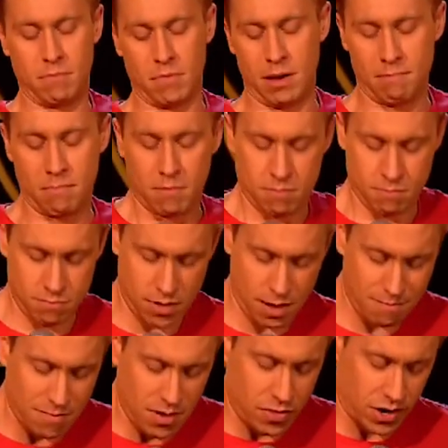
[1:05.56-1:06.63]

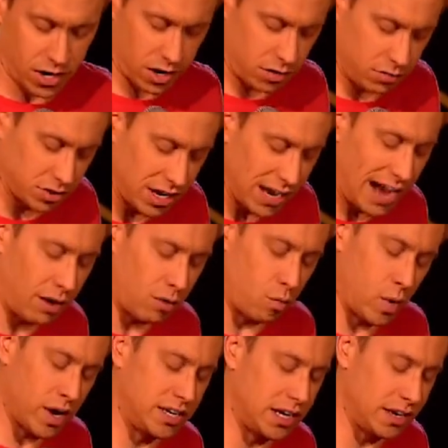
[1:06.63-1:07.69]
Mum, the girls
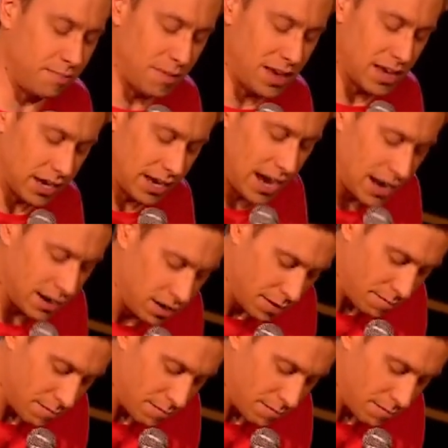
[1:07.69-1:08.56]
outwitted me again.